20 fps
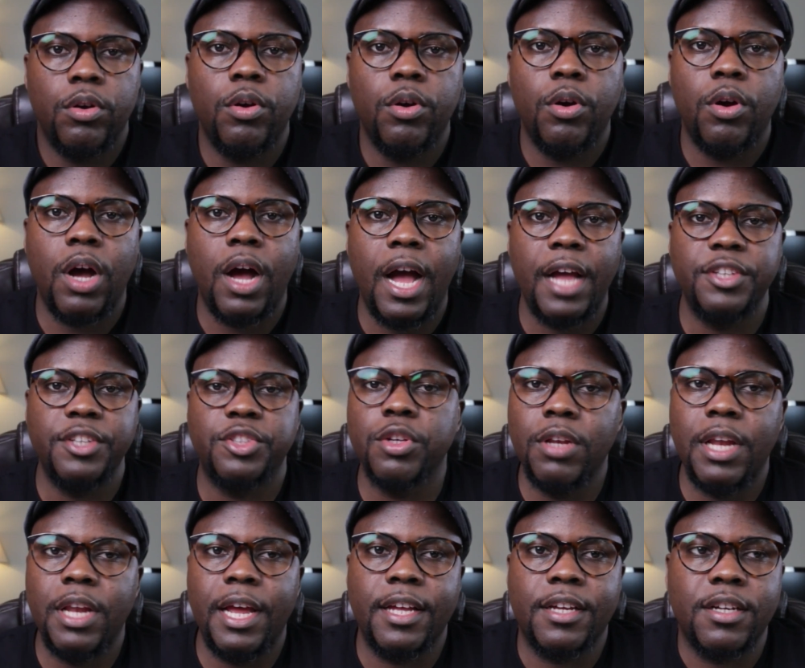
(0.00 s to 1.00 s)
I saw
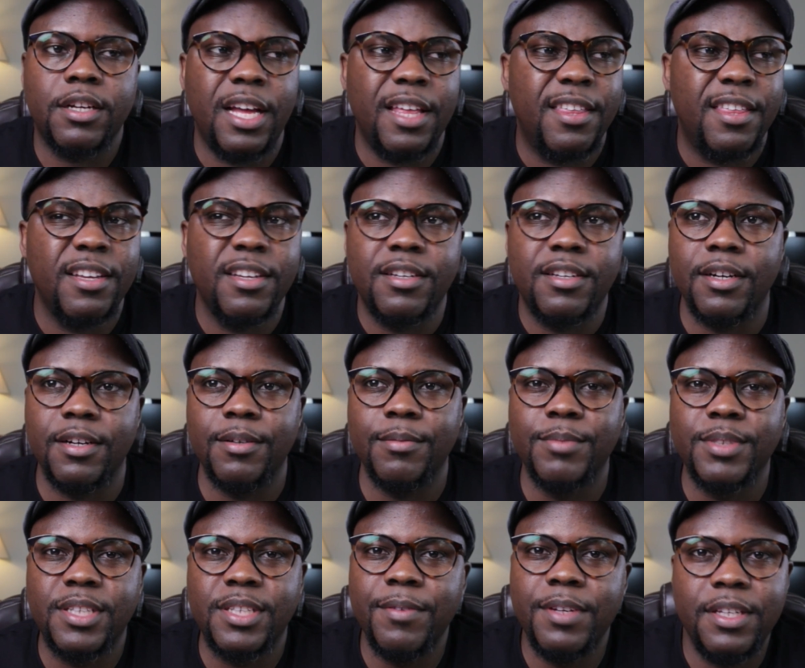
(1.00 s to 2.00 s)
I think
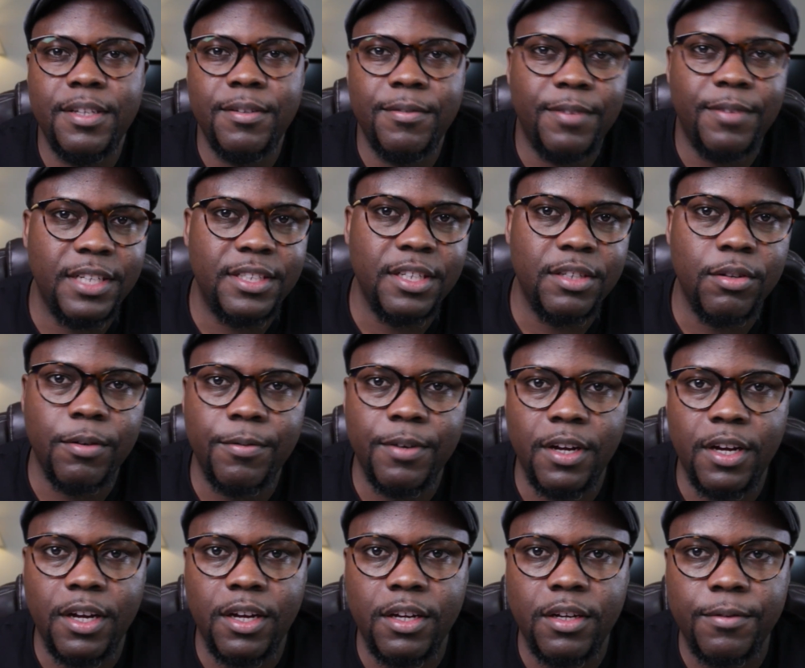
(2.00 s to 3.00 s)
Museveni invited
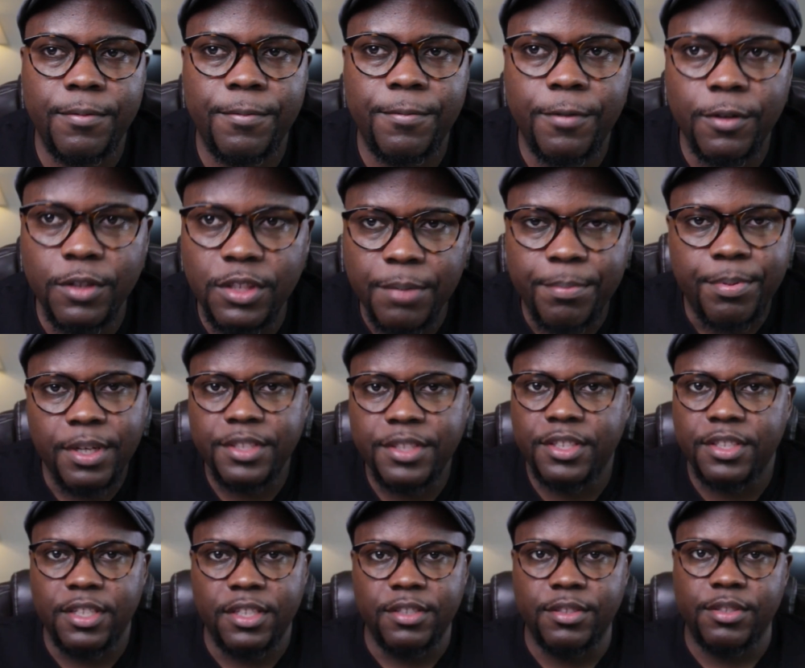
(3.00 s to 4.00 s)
over 40
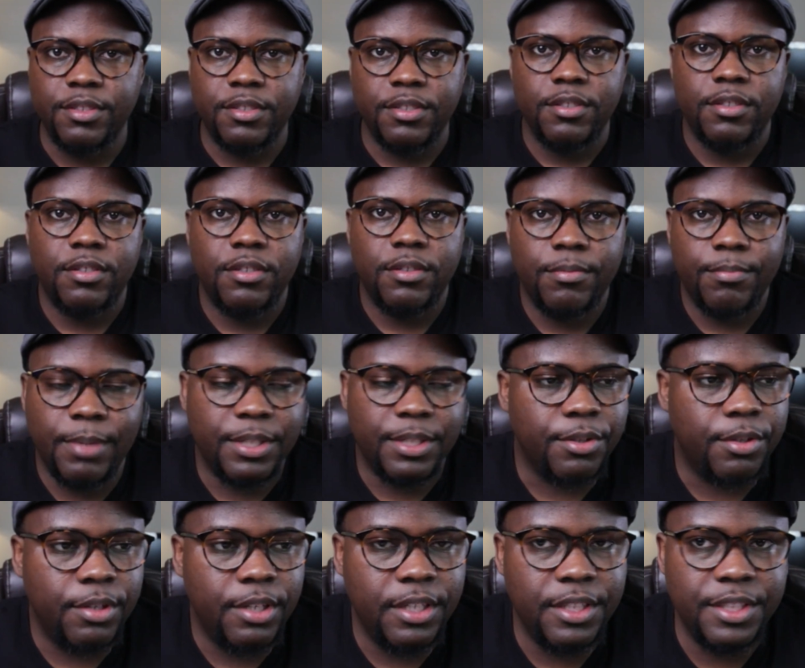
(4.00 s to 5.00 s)
presidents, but
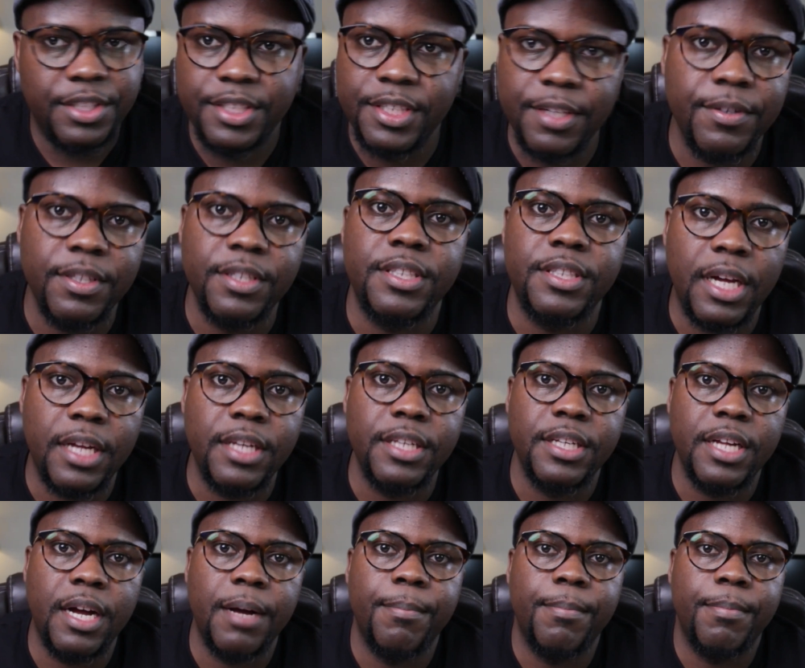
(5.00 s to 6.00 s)
only 7 turned
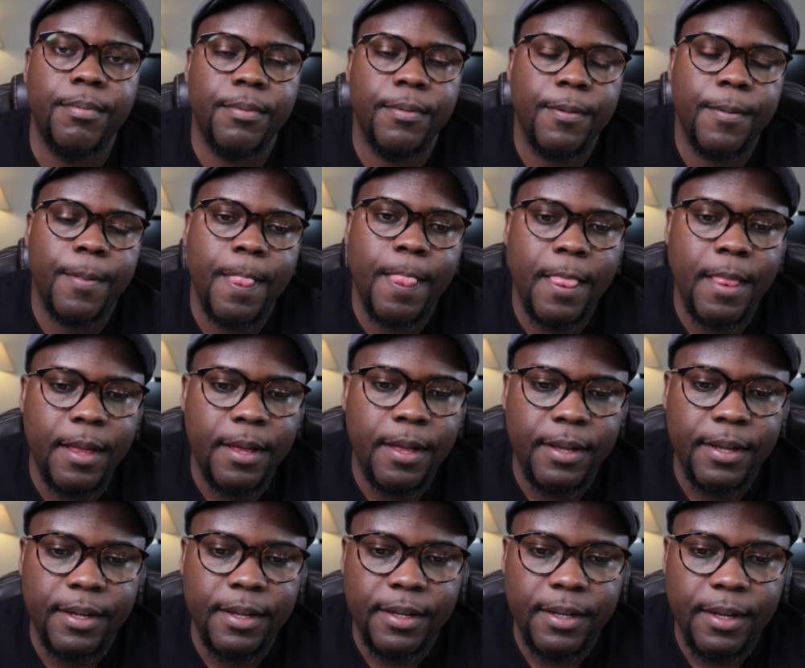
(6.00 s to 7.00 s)
up.
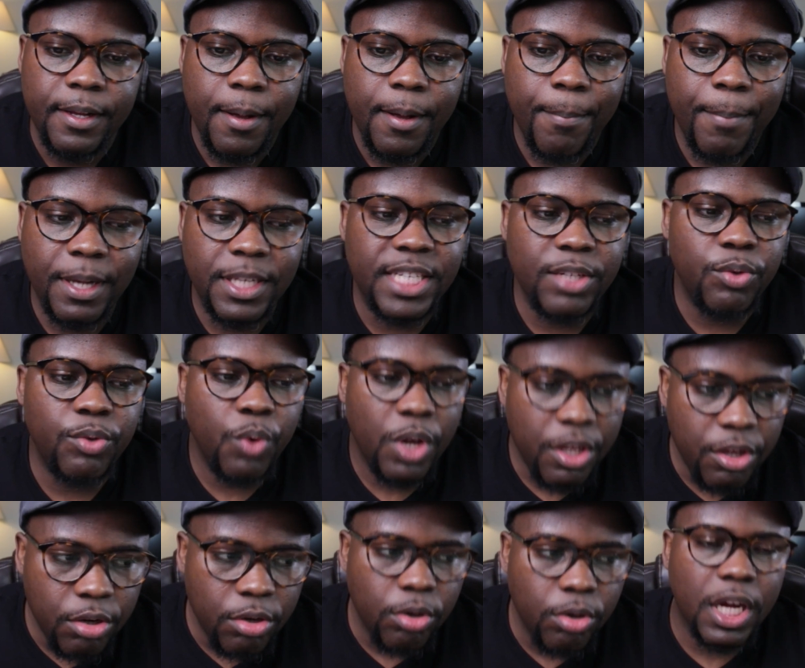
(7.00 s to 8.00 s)
But when
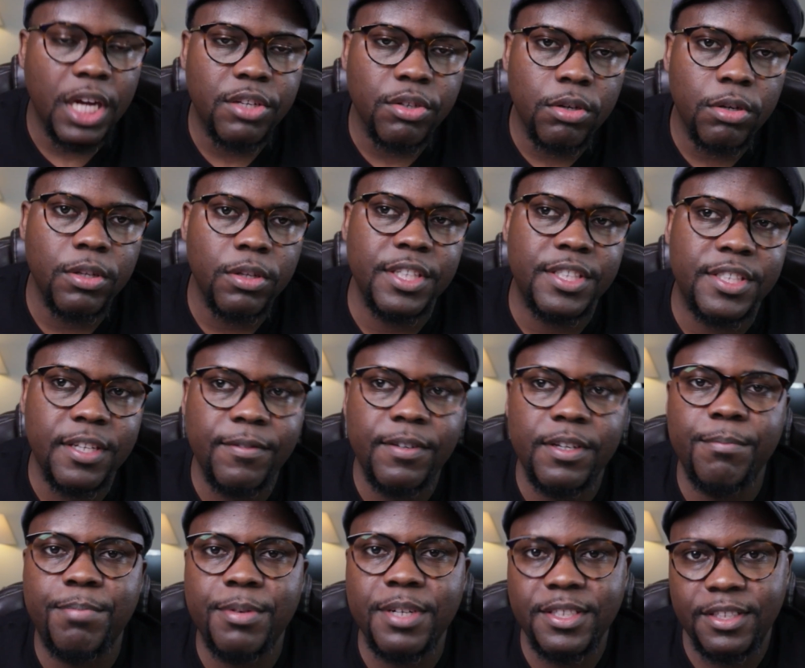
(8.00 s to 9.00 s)
you look at all the
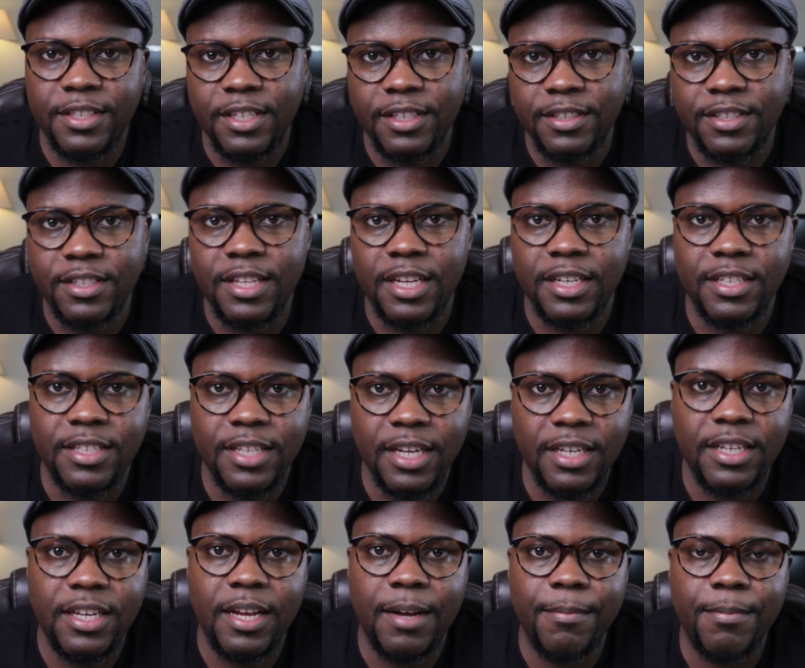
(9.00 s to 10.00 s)
7 presidents that turned up,